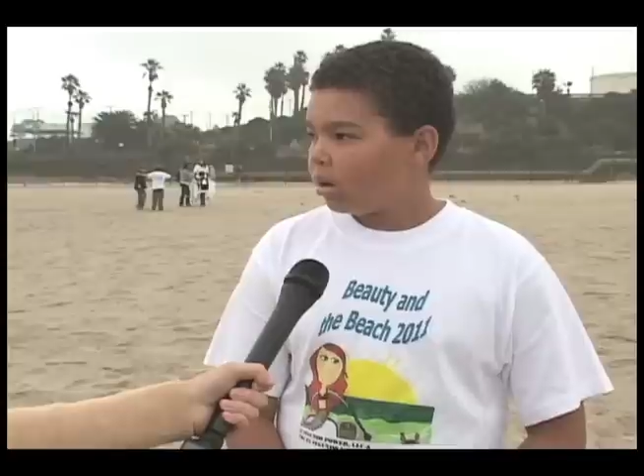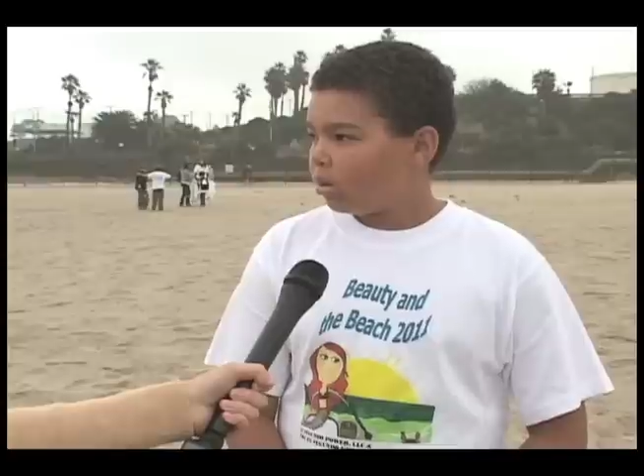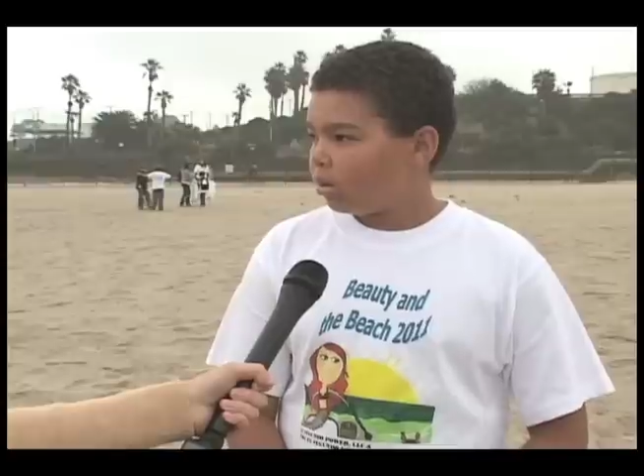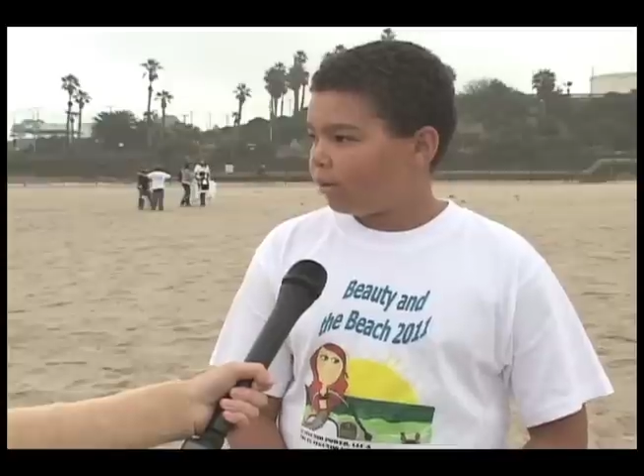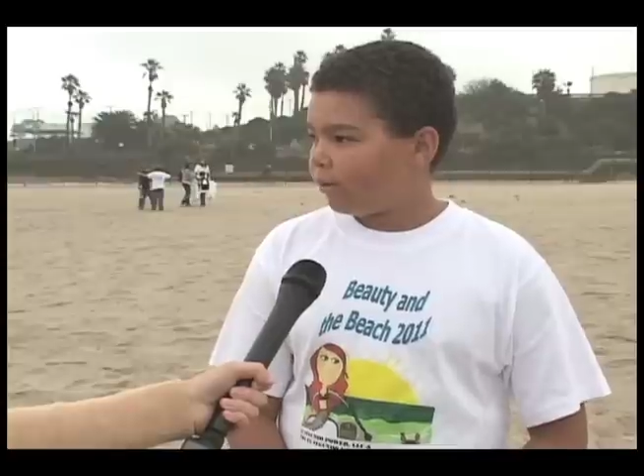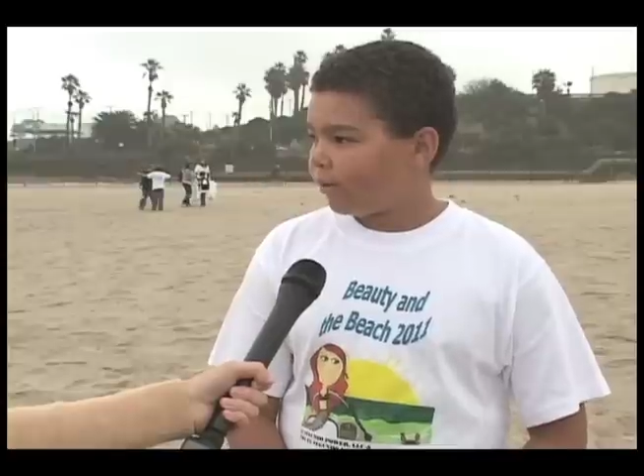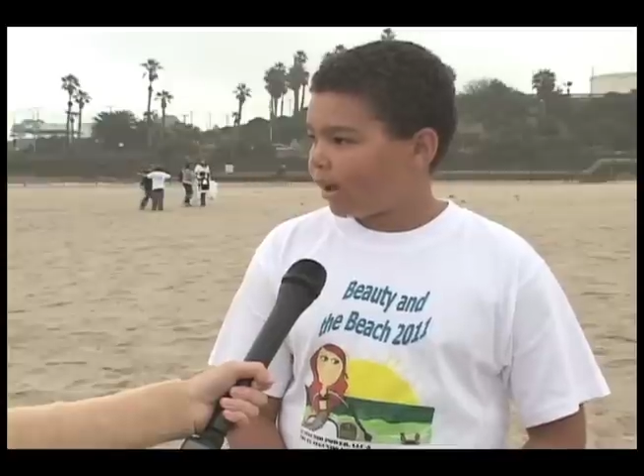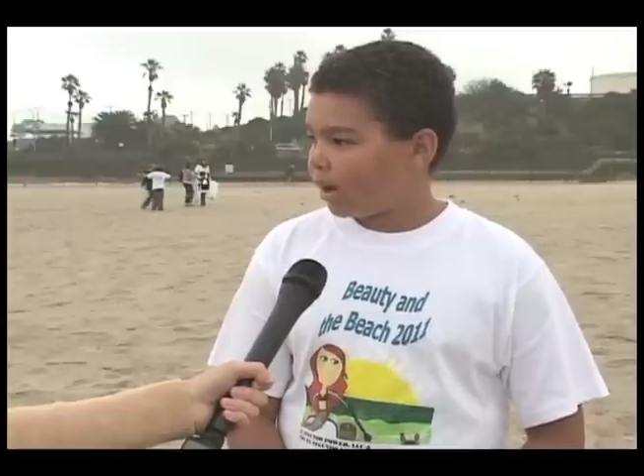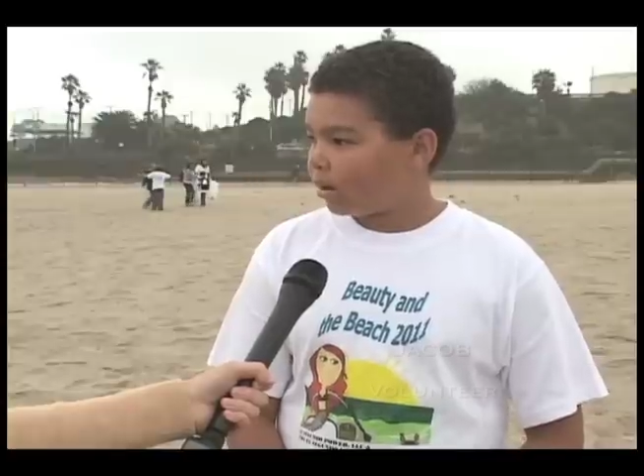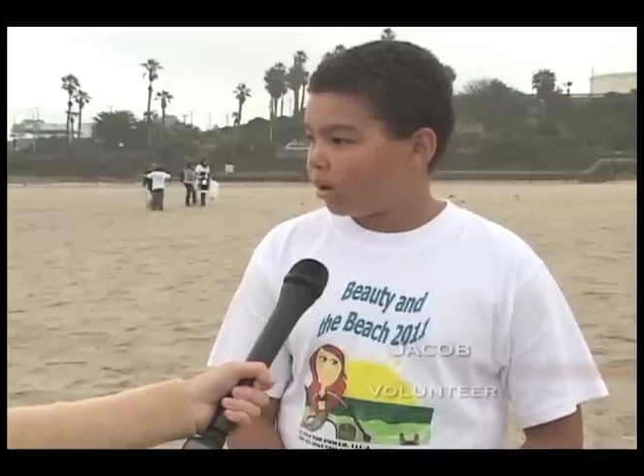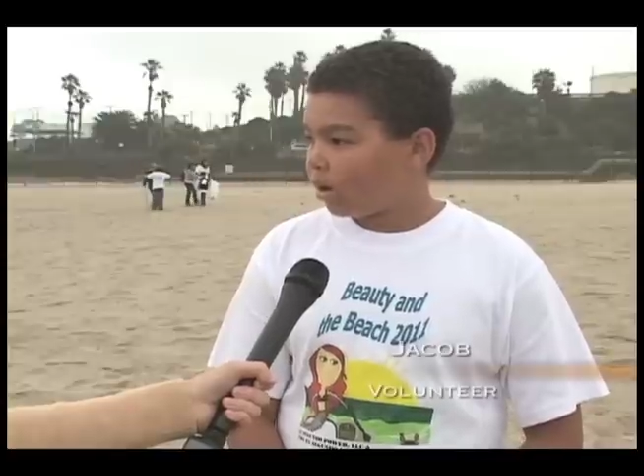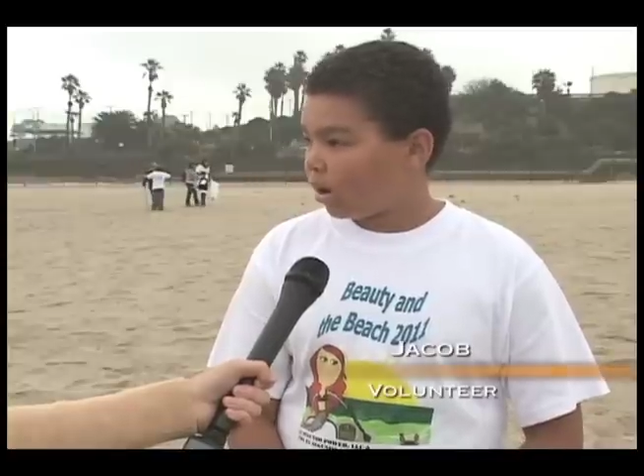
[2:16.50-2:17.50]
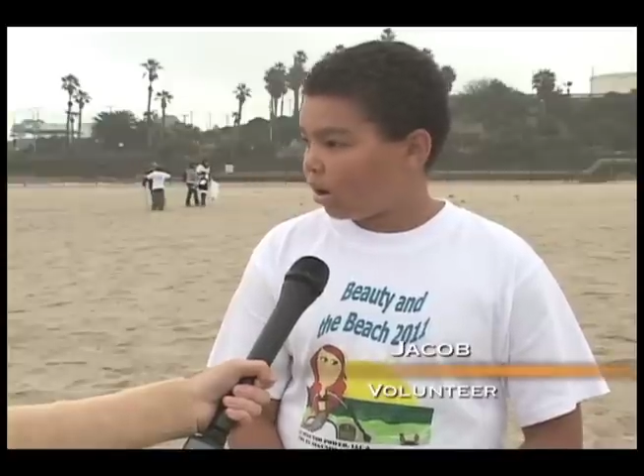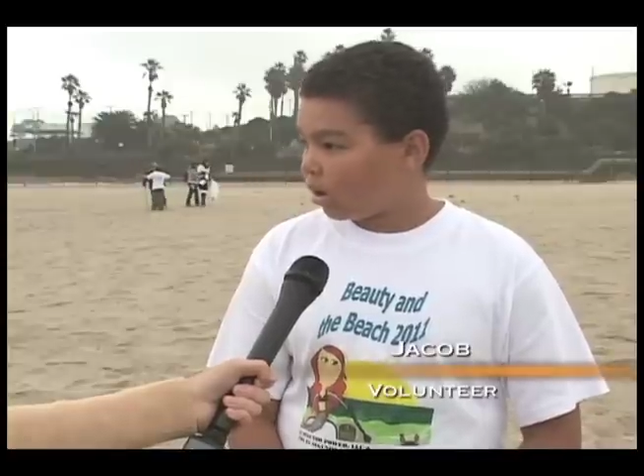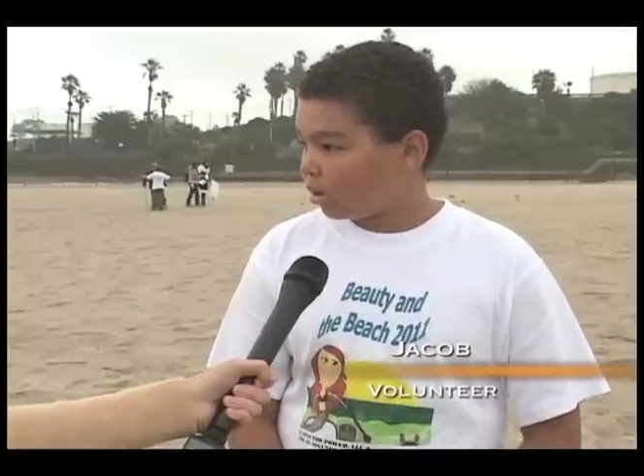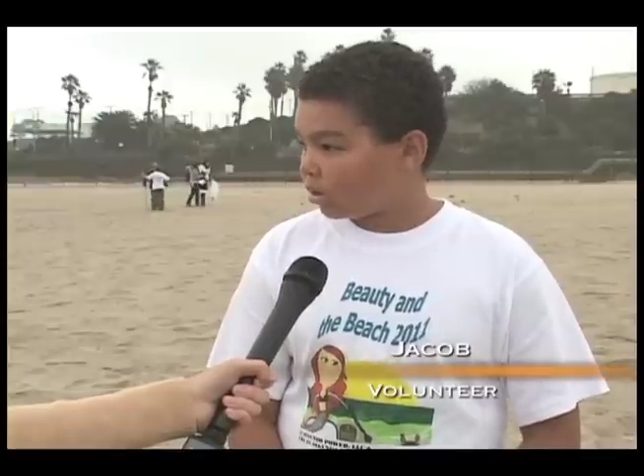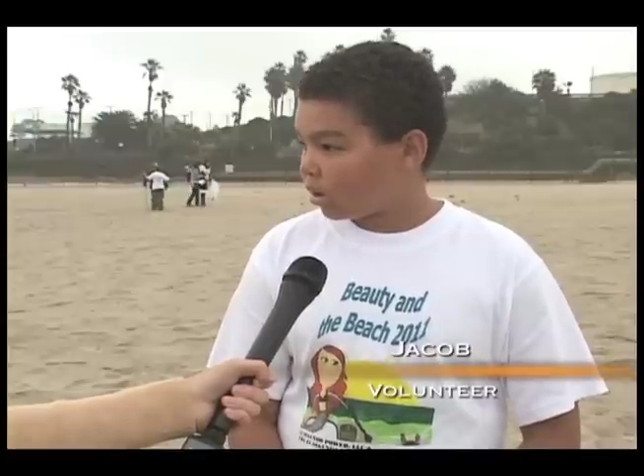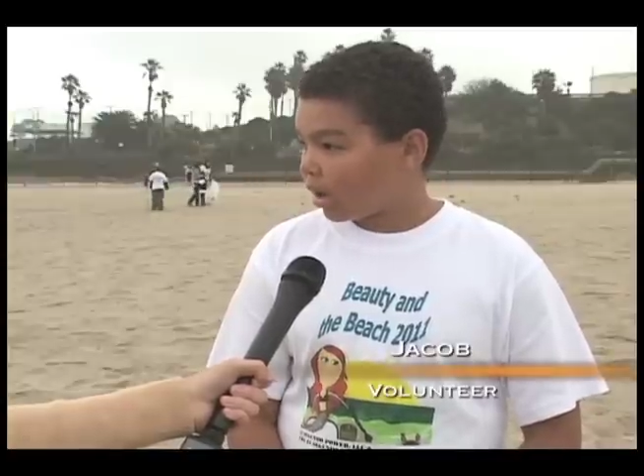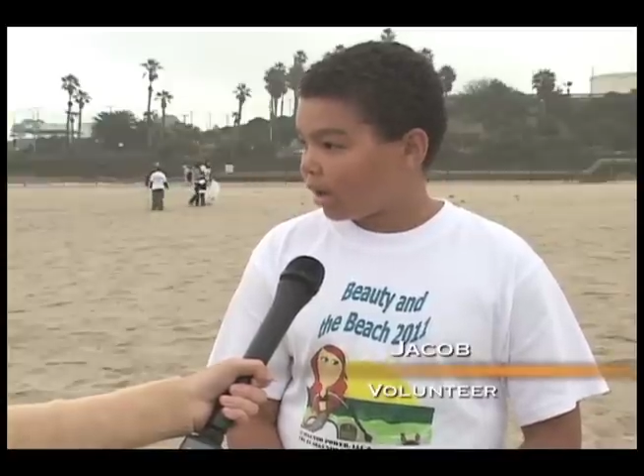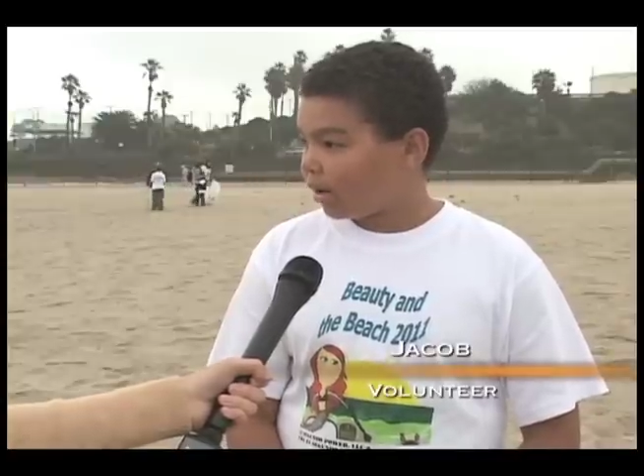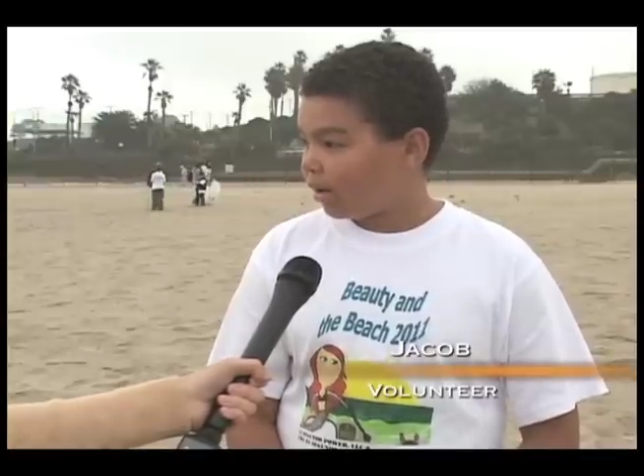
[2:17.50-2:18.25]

We found a lot